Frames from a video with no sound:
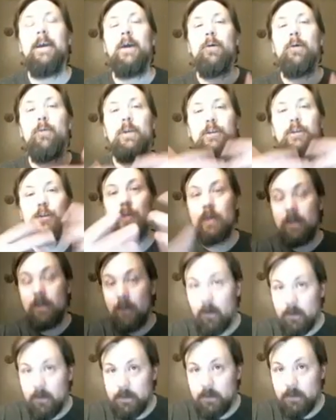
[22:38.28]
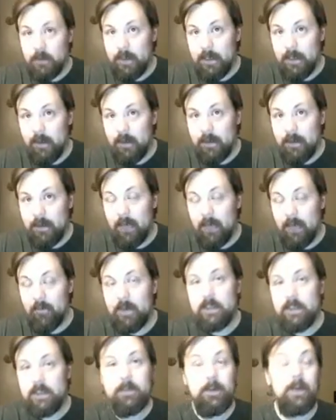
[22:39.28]
which you can also get on
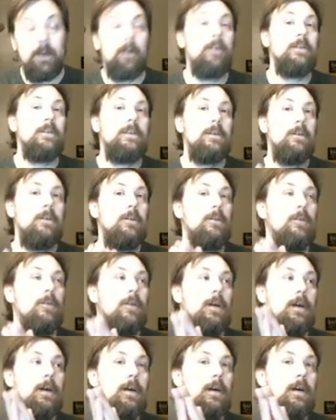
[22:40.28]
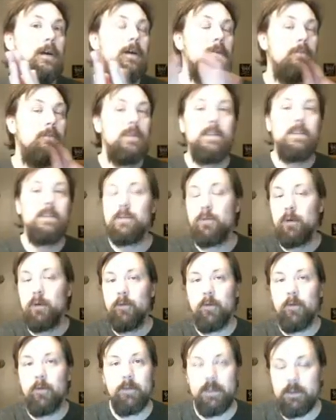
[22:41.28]
Canvas, but also Mrs.
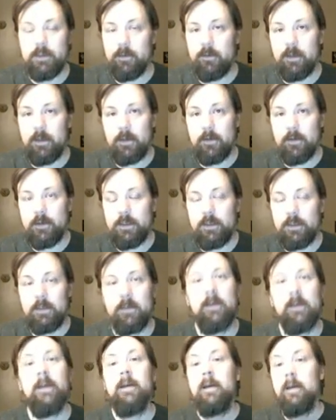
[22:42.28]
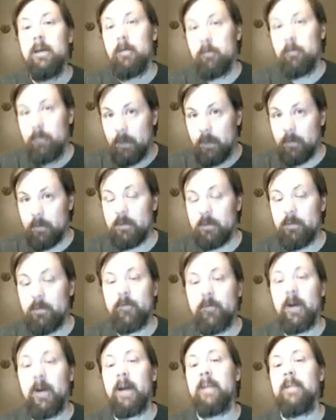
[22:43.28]
Groover or Mr. Ricker should be able to
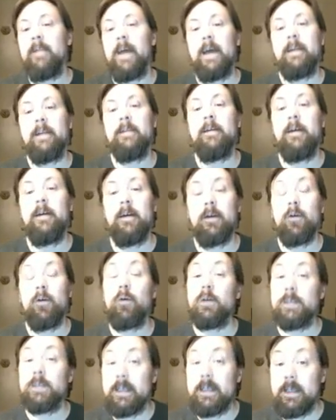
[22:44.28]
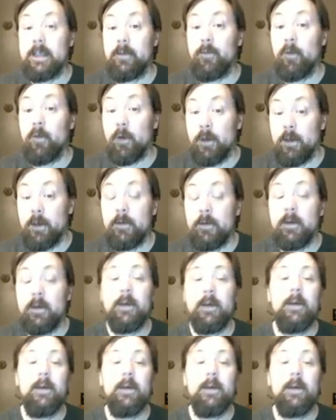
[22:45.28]
provide that course ID for you.